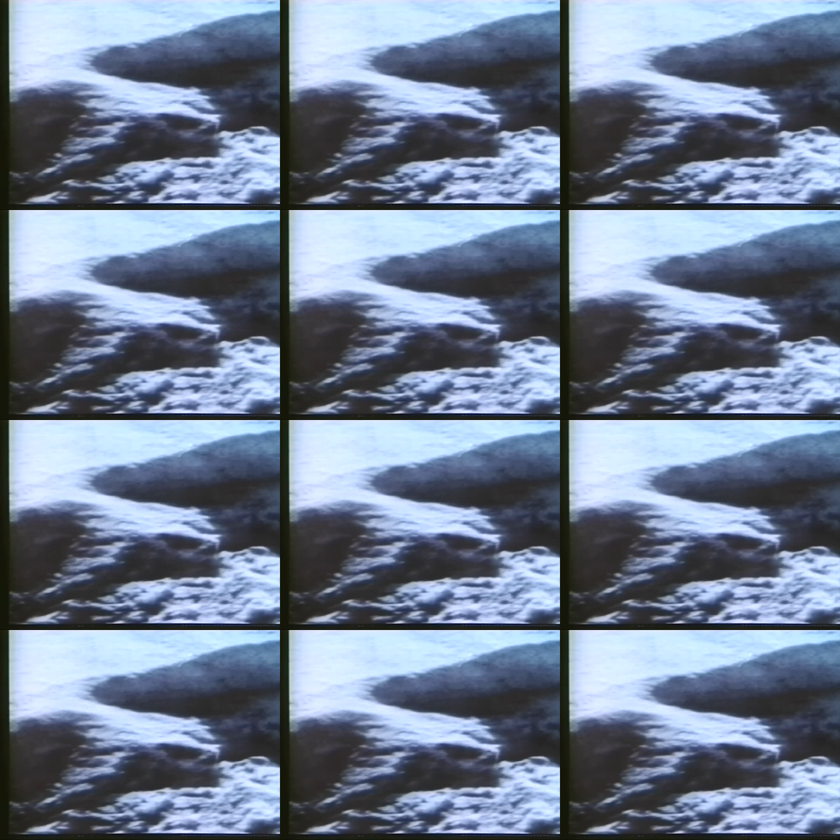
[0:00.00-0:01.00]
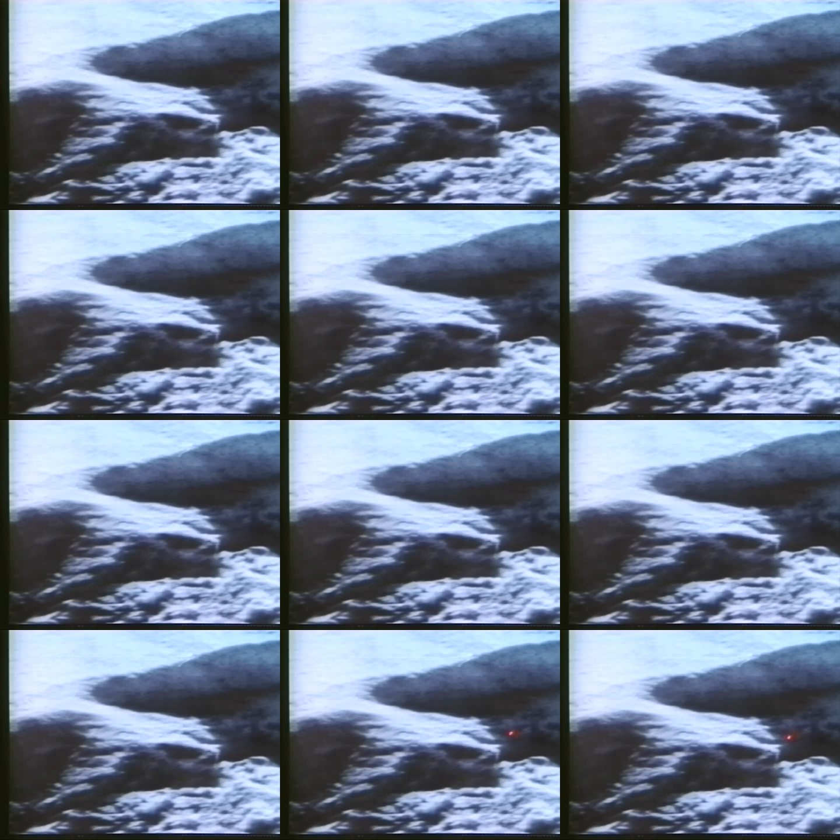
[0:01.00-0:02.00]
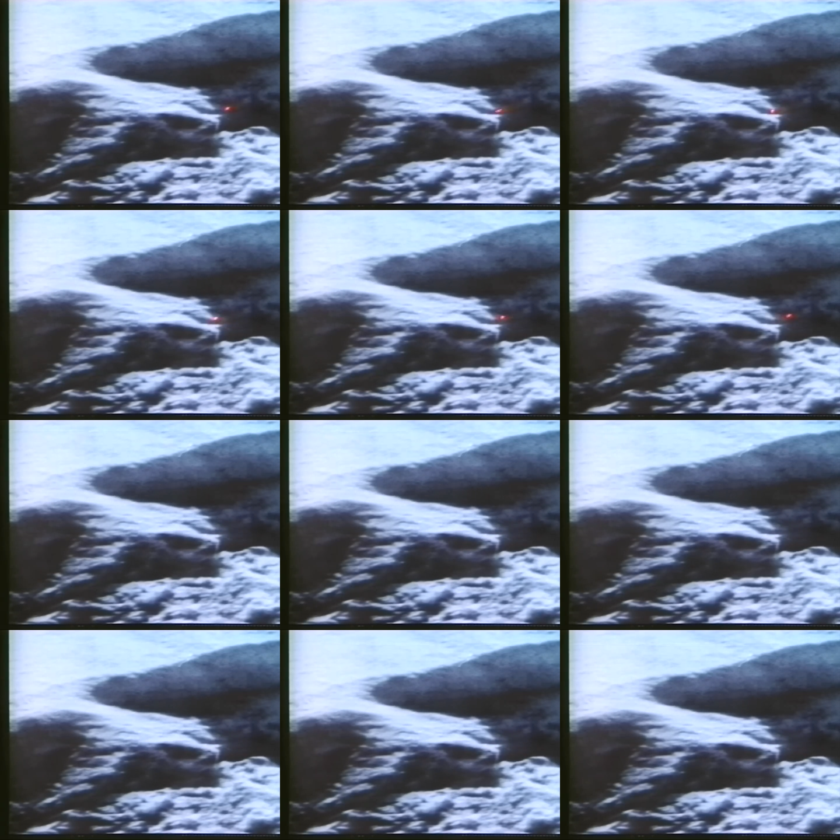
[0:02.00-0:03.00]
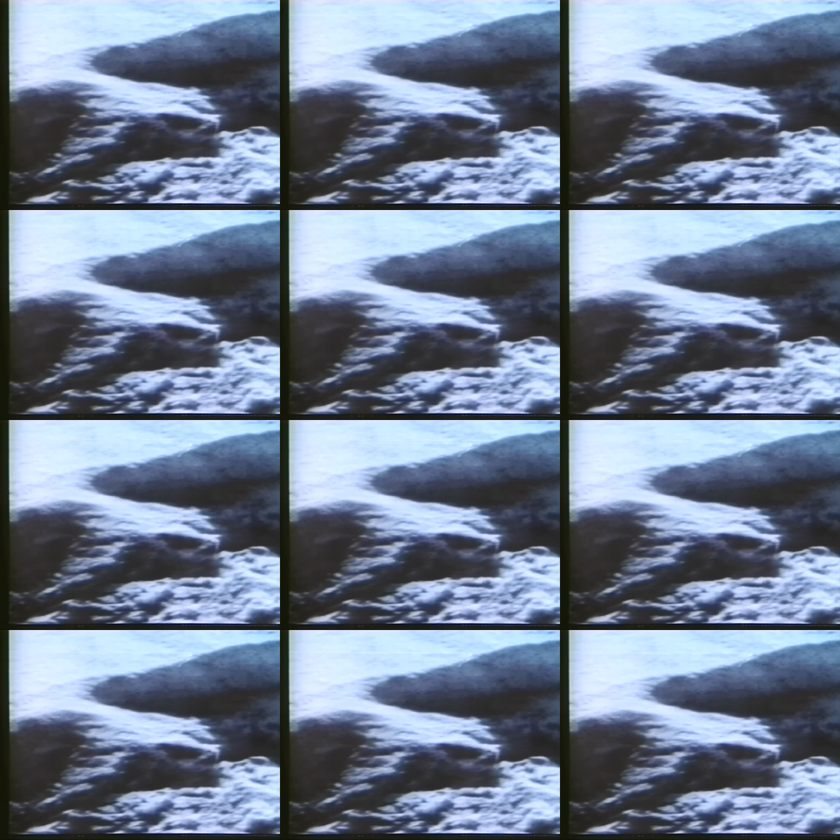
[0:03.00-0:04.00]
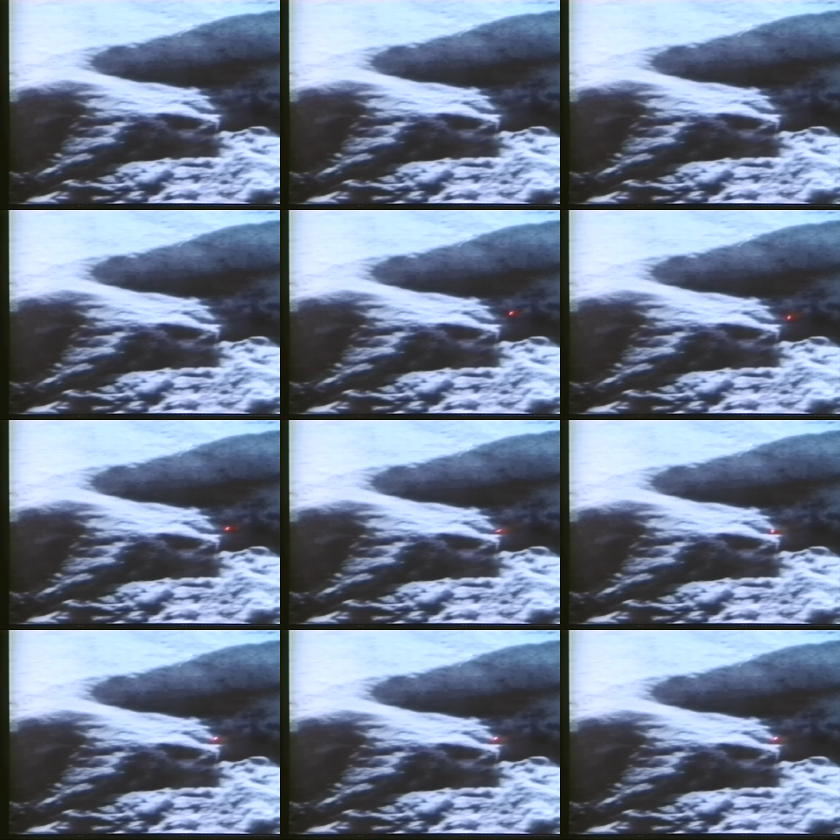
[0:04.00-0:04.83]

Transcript: Nobody's mouth can be seen.